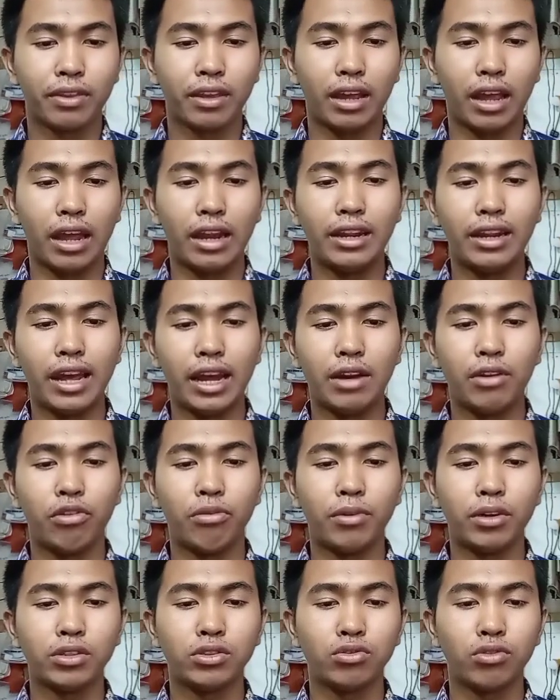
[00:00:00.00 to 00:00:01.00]
And then we
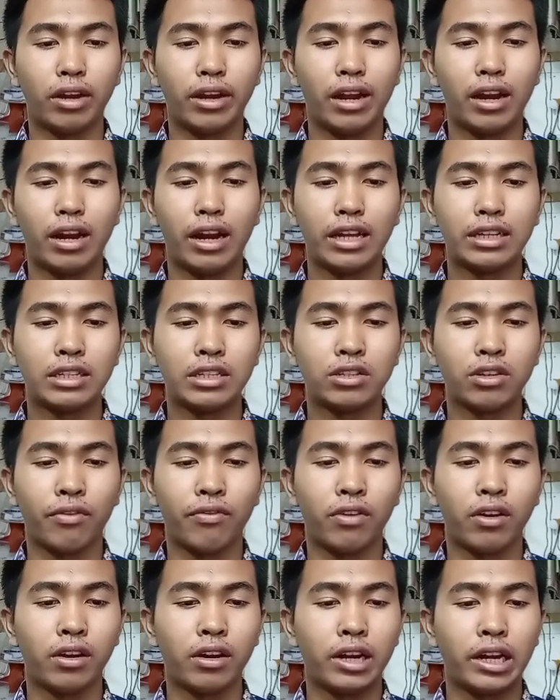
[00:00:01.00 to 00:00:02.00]
must to analysis of
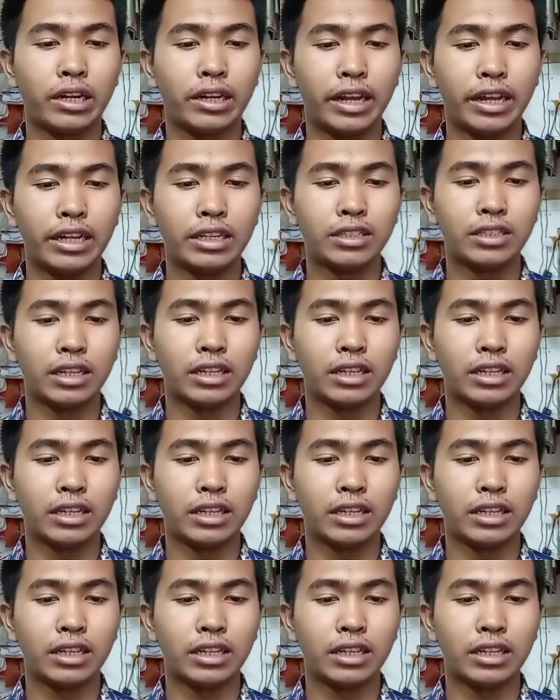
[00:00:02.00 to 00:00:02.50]
learning needs,